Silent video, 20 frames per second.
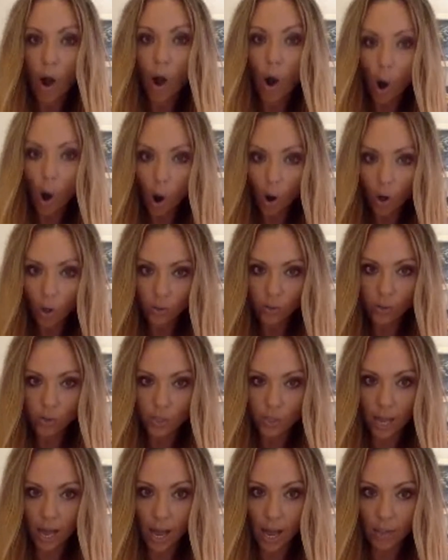
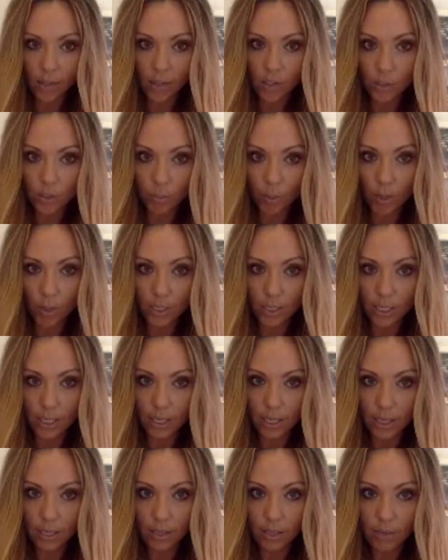organs are to the body.
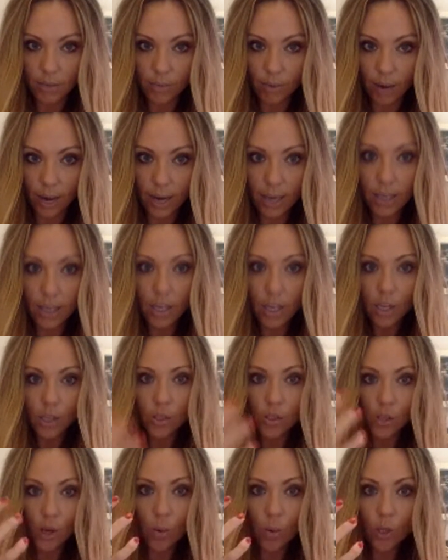right?
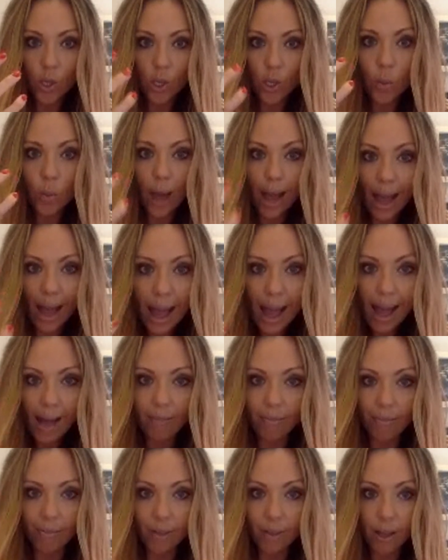So you
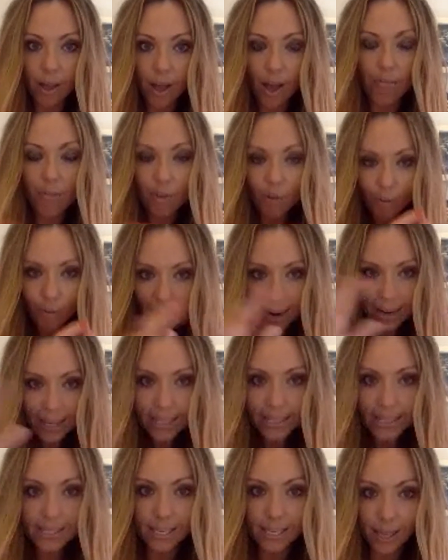have a
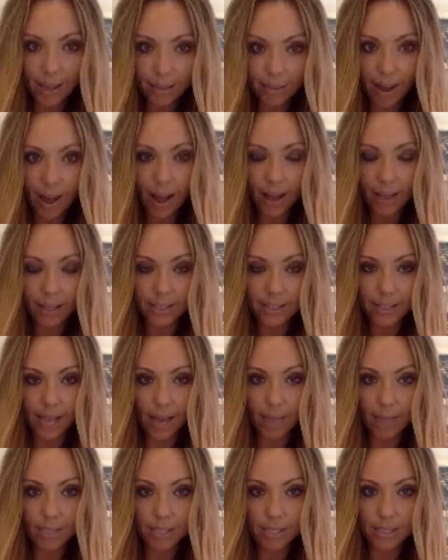variety of
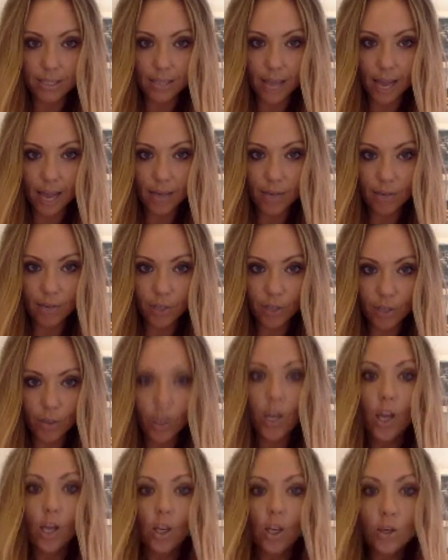archetypes inside of you.
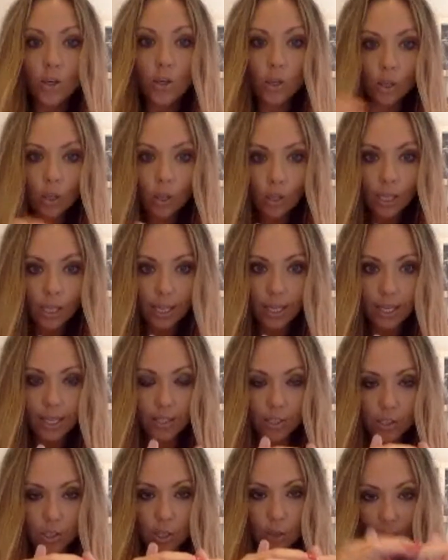You could look at it
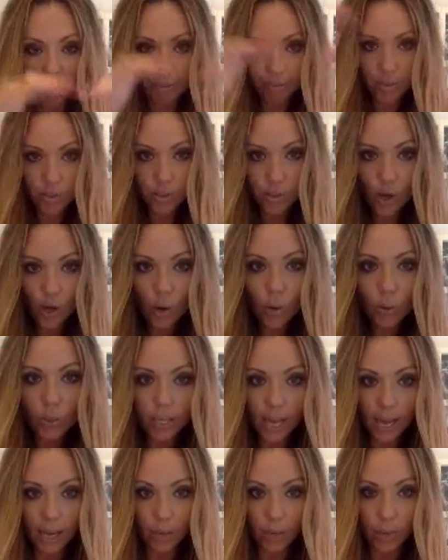as you have the
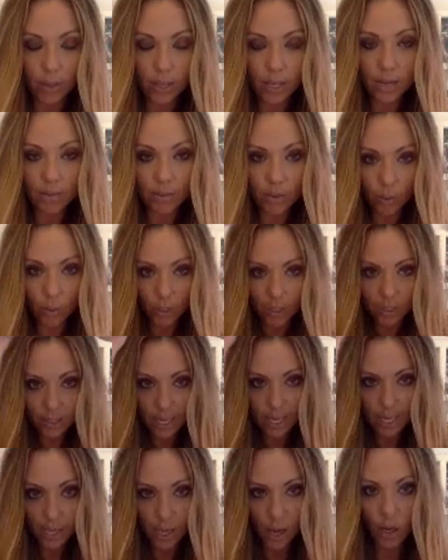zodiac within, if you want to
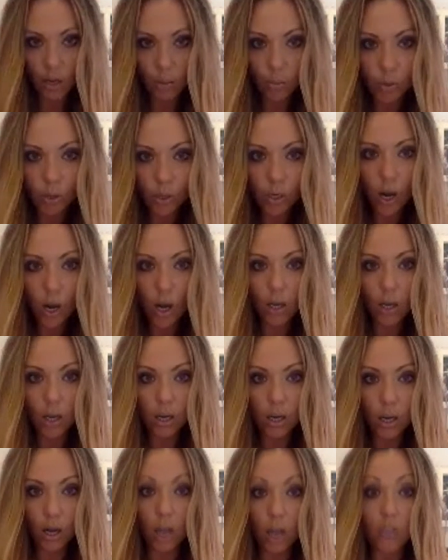take it on a more
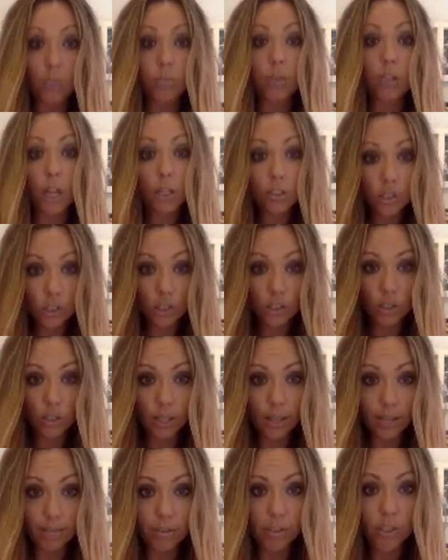cosmological
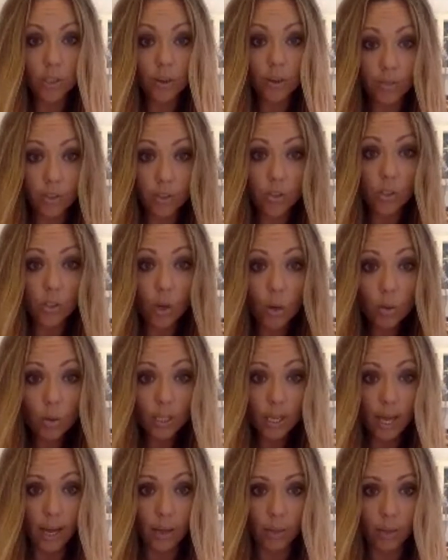level. You have the
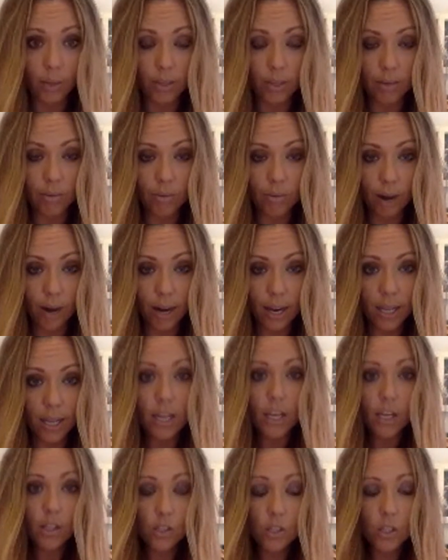zodiac within, right?
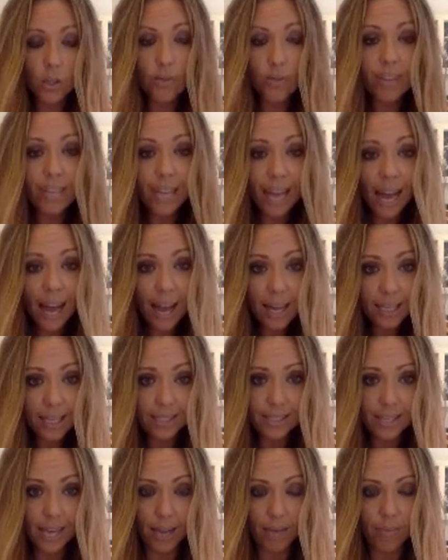So you have the
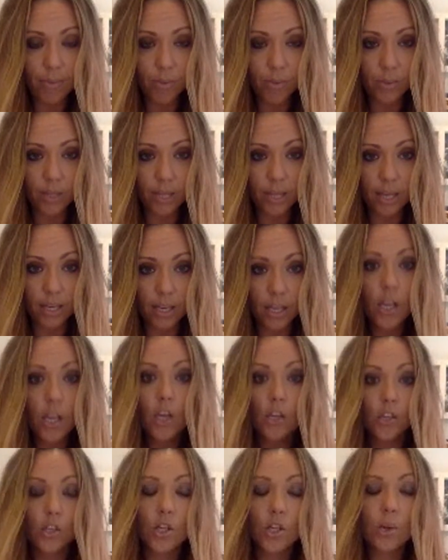archetypes within.
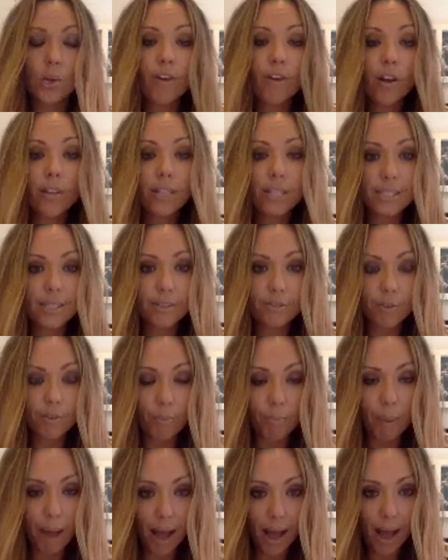So you have all these
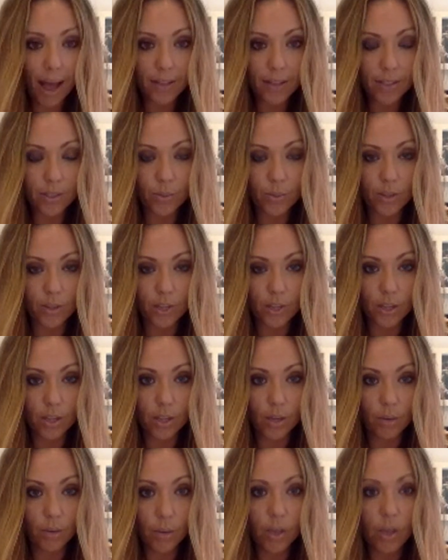different parts within
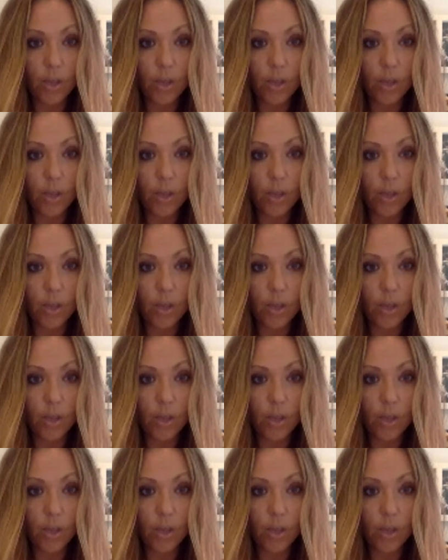you.